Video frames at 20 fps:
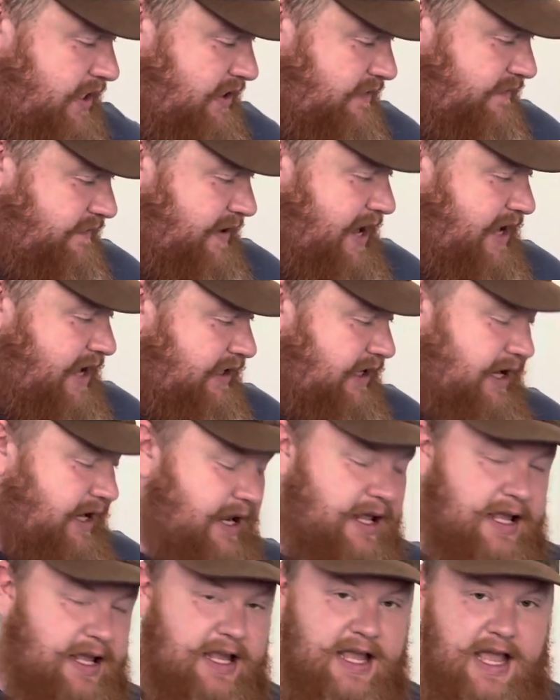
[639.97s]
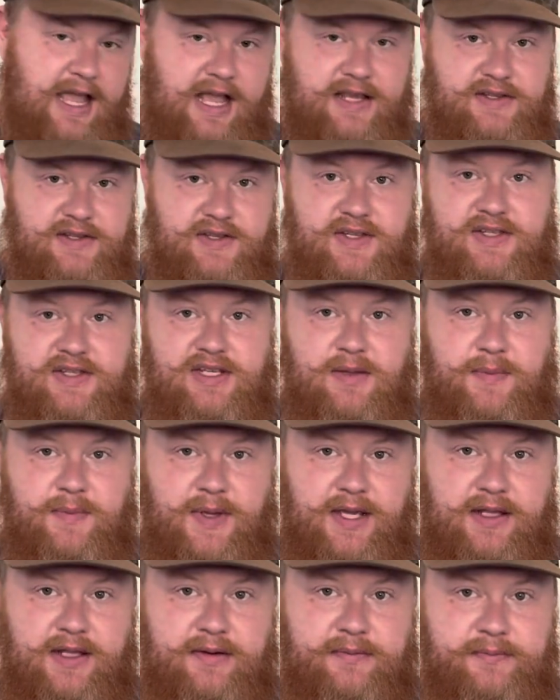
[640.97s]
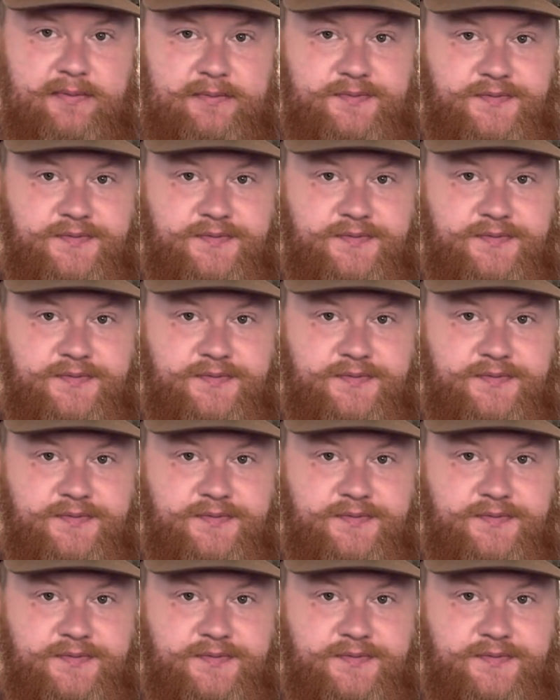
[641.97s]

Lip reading: the fact that it has the zip-in